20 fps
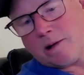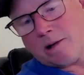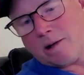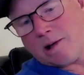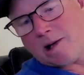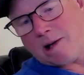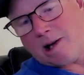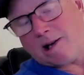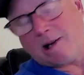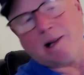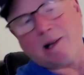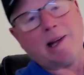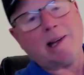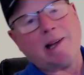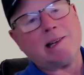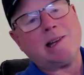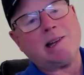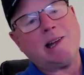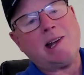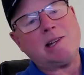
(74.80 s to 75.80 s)
kind of
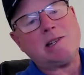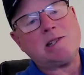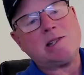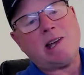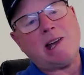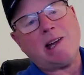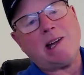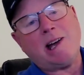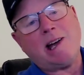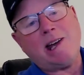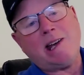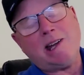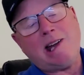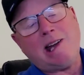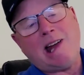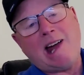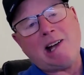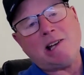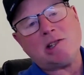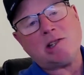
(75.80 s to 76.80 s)
like this, and I can
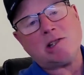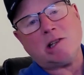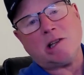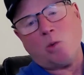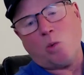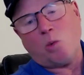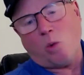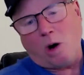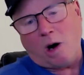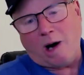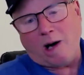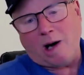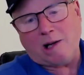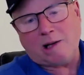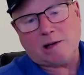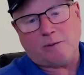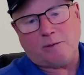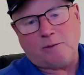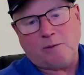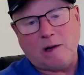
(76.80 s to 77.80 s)
actually walk
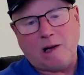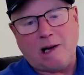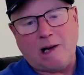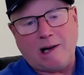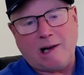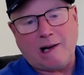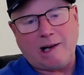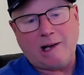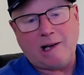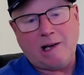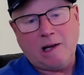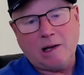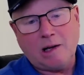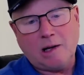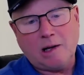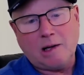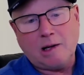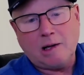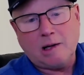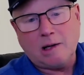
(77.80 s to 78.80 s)
the fly,
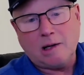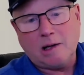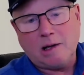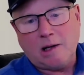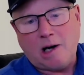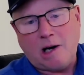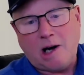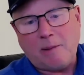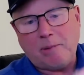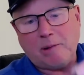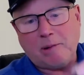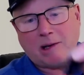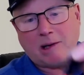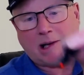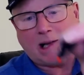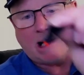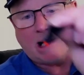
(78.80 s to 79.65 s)
hop it like